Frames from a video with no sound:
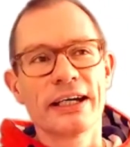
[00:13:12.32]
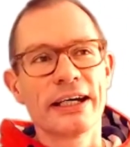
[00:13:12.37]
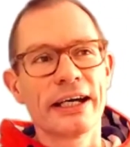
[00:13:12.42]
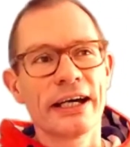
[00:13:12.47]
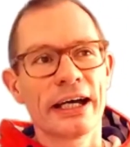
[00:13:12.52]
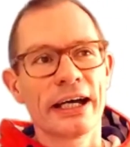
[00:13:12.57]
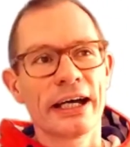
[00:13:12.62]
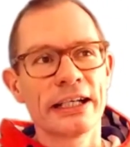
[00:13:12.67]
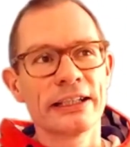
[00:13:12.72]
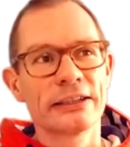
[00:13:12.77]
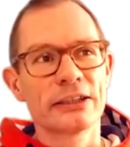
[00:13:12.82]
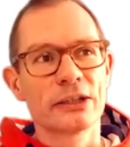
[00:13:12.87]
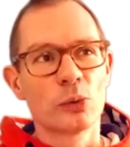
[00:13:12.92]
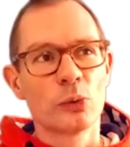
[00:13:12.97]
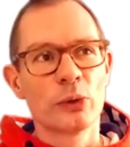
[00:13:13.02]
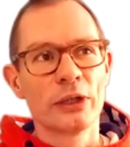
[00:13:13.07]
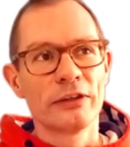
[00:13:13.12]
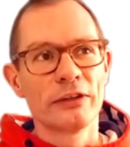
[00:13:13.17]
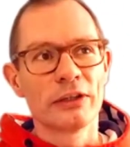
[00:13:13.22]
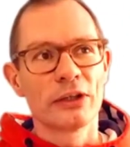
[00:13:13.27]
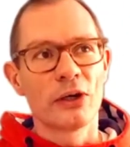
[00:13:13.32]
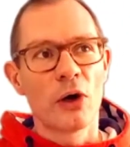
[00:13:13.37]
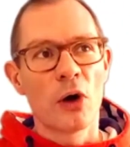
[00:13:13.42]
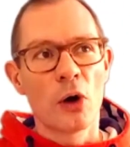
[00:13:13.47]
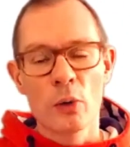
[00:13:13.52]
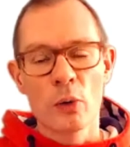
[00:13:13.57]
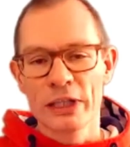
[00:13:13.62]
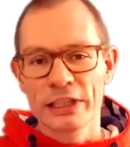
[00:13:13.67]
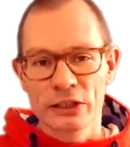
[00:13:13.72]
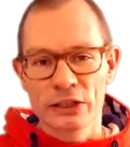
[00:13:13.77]
And we
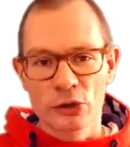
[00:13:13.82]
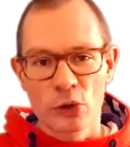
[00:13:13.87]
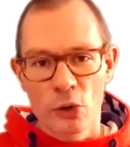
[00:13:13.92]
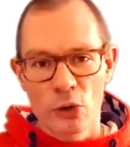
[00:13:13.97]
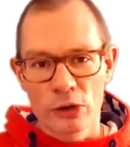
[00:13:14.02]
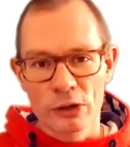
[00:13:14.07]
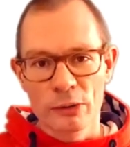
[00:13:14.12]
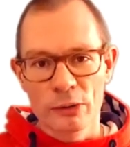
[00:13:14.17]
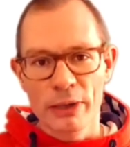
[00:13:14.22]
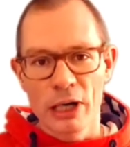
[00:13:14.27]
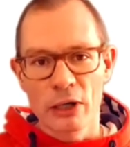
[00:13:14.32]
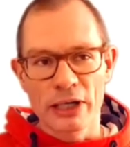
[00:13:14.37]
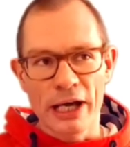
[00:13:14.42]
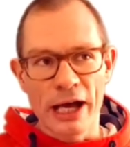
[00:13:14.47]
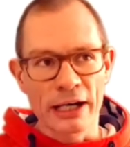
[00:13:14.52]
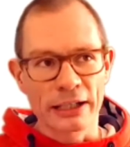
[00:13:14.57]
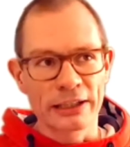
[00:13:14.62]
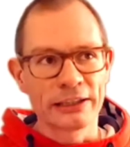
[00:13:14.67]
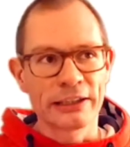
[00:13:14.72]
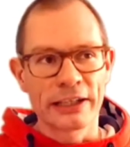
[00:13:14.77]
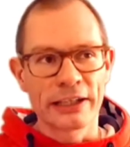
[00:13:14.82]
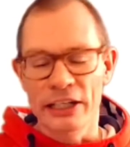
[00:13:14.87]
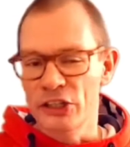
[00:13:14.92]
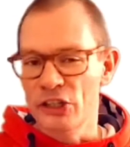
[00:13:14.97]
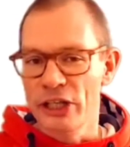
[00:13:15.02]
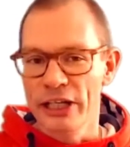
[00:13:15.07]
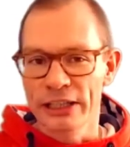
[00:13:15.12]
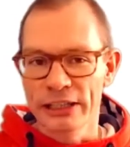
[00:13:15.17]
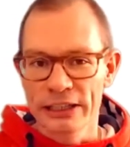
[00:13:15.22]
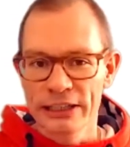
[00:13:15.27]
always talk about
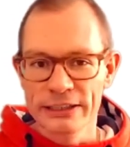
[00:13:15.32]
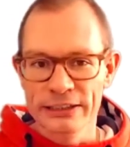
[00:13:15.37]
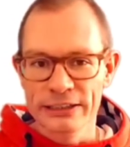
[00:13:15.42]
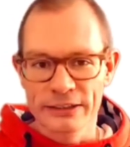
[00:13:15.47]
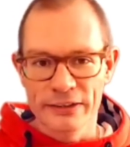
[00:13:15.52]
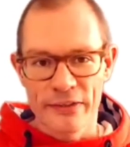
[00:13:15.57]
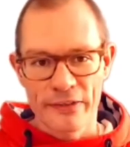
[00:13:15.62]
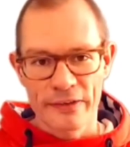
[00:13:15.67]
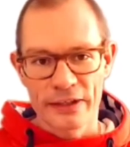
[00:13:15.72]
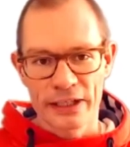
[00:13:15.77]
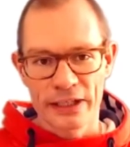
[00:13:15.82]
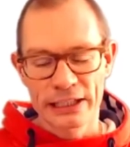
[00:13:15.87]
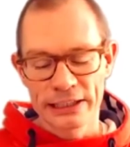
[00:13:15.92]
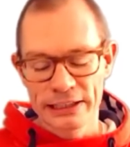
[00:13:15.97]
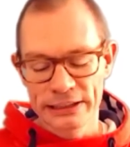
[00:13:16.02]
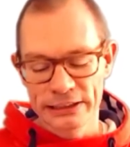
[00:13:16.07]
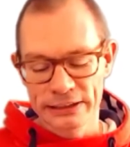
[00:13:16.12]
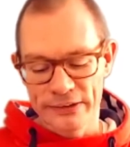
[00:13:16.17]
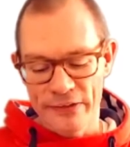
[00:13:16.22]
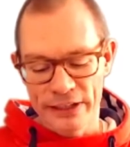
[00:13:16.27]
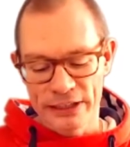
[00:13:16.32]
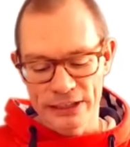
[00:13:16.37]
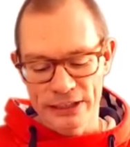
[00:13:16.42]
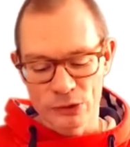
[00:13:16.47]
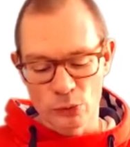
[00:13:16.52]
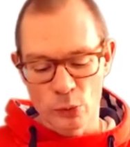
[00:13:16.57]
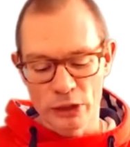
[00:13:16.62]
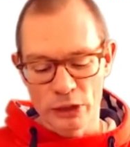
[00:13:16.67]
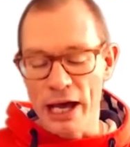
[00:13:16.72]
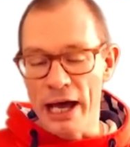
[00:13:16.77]
architecture. At least that's
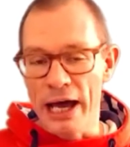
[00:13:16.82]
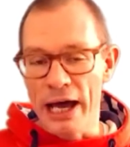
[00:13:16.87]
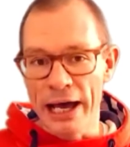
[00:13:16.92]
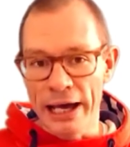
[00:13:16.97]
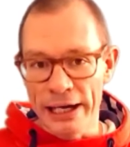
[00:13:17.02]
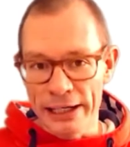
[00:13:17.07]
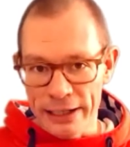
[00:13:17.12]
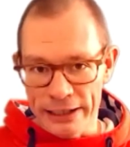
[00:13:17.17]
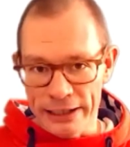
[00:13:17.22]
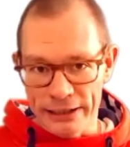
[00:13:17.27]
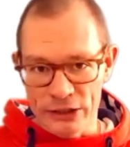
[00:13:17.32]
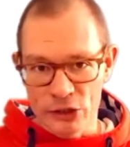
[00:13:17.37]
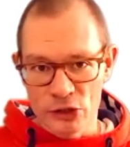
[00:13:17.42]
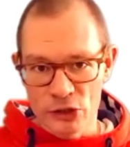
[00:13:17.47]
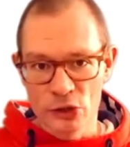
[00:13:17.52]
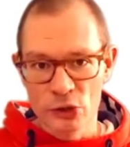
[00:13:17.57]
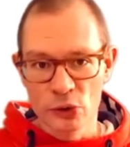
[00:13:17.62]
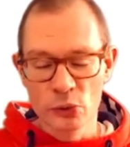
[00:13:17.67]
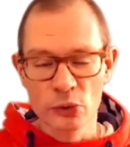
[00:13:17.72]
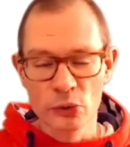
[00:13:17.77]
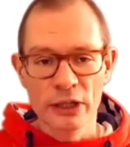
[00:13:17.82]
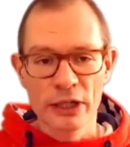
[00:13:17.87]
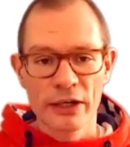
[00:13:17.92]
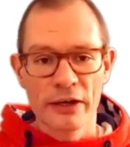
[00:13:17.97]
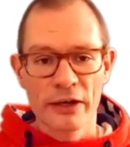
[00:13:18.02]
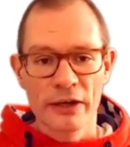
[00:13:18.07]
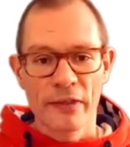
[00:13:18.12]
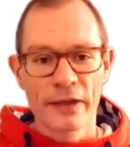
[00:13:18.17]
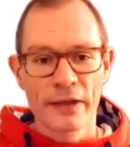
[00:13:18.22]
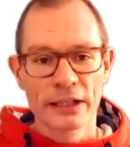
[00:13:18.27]
what I like to do.
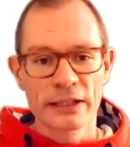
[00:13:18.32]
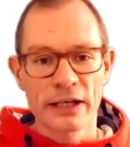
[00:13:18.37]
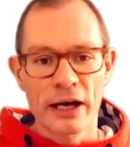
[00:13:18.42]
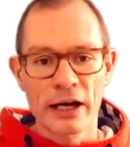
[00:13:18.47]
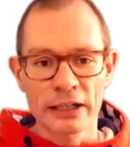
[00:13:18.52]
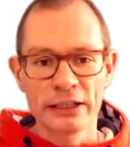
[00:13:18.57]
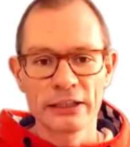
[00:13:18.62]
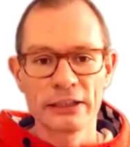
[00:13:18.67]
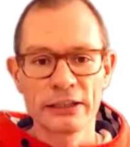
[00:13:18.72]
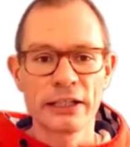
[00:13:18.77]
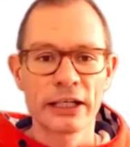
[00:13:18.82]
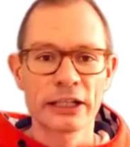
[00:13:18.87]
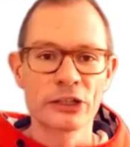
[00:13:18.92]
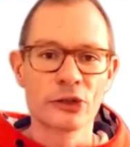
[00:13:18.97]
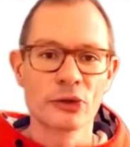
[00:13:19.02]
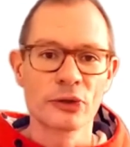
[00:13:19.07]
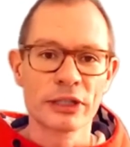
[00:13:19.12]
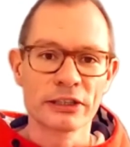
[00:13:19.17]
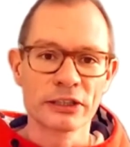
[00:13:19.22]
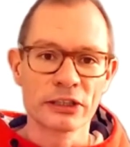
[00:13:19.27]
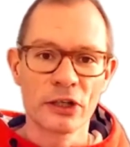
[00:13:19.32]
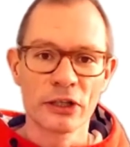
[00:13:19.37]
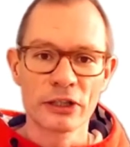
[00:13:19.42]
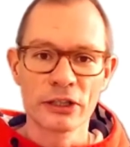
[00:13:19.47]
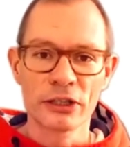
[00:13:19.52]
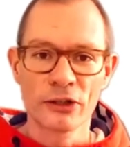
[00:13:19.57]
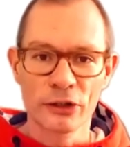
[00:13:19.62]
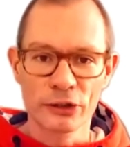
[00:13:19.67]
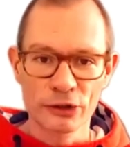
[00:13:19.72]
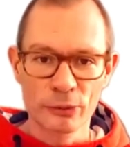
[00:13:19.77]
That architecture is not an
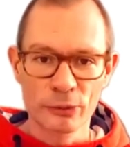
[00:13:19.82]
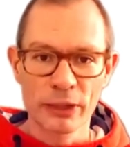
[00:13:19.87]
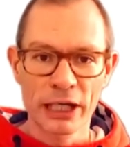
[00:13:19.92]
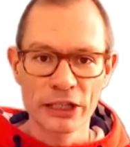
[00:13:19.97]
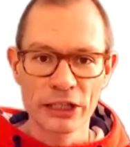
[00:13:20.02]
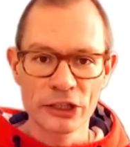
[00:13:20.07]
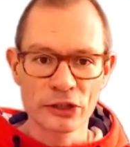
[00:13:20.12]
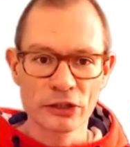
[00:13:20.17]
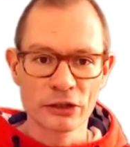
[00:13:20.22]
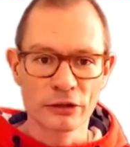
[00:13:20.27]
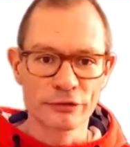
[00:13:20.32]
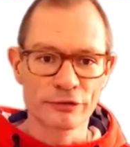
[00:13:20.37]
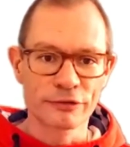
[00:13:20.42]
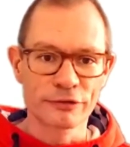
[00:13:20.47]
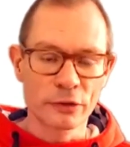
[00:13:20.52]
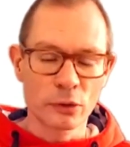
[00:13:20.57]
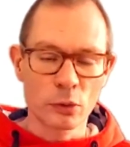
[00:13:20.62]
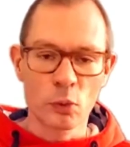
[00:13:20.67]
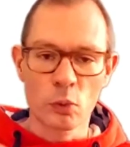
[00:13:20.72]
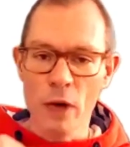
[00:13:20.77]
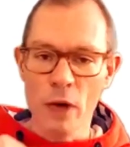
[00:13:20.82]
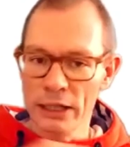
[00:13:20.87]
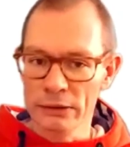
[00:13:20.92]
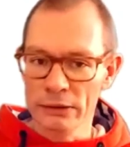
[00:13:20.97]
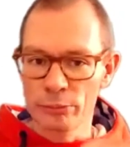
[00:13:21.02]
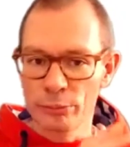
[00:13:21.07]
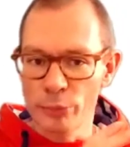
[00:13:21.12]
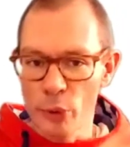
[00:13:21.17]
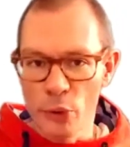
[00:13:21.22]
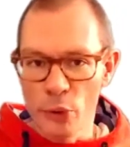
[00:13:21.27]
occupation of one
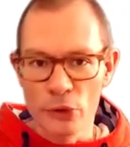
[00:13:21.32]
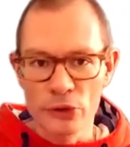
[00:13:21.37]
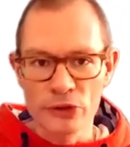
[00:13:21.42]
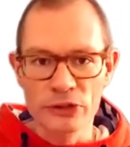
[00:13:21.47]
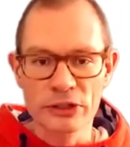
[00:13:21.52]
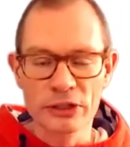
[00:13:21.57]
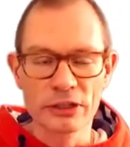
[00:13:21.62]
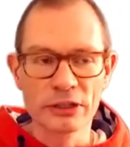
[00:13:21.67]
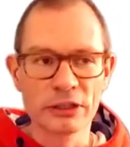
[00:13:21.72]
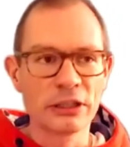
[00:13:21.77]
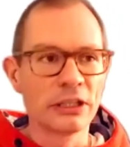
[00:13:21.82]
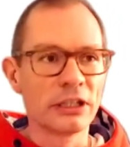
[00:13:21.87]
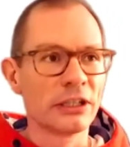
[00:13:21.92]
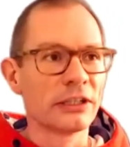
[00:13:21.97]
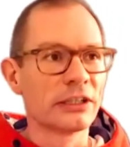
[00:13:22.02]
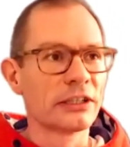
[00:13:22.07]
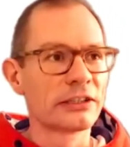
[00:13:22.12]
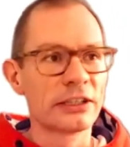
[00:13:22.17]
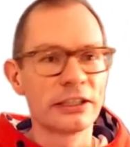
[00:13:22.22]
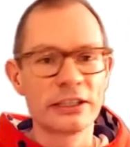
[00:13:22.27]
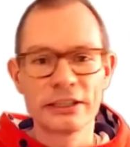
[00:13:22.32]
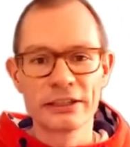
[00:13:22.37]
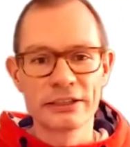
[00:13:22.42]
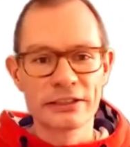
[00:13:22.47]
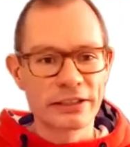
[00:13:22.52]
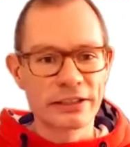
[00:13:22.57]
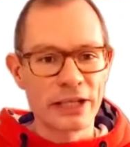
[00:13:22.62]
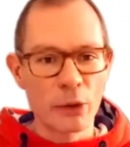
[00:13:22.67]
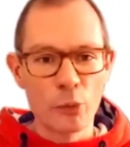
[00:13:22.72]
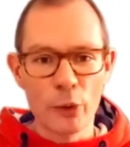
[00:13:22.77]
person sitting
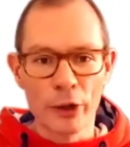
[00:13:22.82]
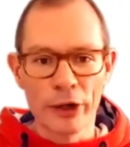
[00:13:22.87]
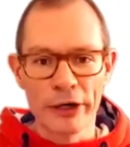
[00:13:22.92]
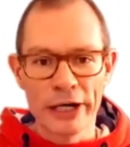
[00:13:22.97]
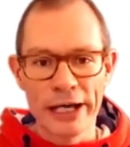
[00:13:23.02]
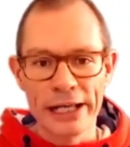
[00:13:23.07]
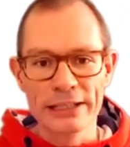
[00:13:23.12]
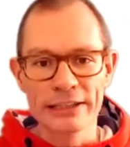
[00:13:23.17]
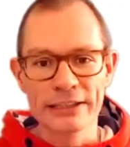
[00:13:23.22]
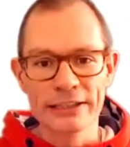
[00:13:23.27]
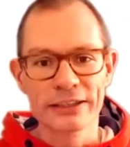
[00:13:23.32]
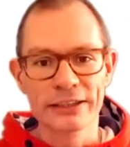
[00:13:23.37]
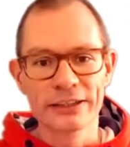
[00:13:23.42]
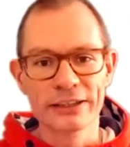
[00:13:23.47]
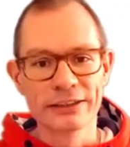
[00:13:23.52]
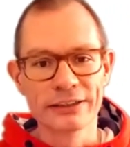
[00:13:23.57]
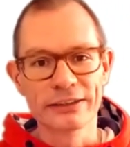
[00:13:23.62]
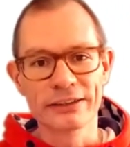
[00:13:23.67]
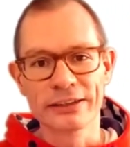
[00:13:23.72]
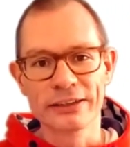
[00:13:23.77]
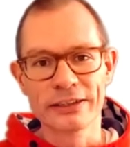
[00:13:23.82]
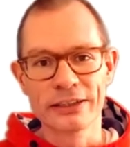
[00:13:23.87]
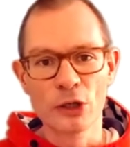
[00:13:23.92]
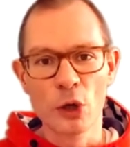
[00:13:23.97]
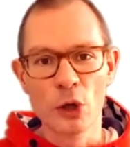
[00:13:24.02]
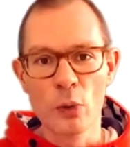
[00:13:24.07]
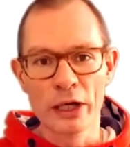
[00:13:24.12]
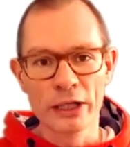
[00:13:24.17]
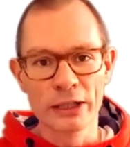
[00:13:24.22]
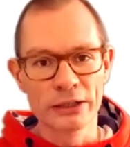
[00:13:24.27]
somewhere else, and no
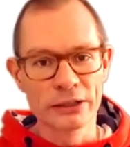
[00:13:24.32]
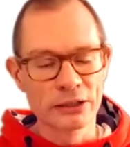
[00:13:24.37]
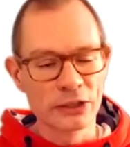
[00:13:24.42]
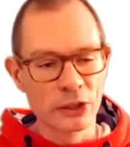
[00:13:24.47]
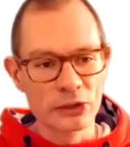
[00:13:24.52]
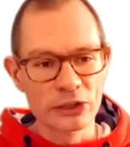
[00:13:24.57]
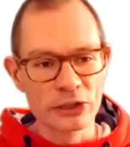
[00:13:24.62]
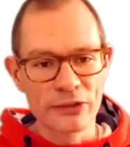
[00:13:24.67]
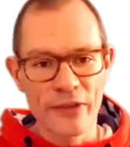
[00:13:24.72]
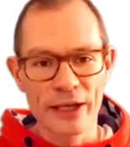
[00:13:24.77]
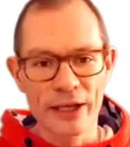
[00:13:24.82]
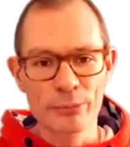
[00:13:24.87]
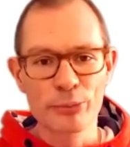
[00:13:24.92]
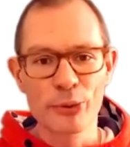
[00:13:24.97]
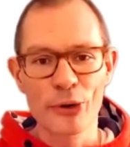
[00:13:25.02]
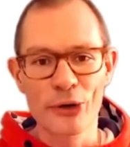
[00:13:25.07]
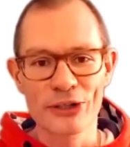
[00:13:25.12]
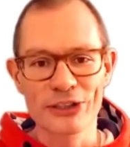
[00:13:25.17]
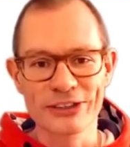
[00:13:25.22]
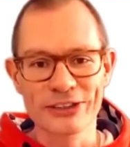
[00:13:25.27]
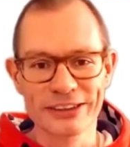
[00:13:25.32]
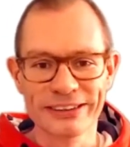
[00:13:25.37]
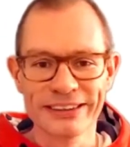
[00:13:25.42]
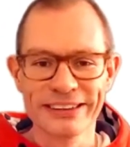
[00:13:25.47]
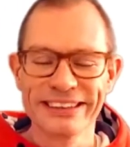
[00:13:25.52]
one knows that person.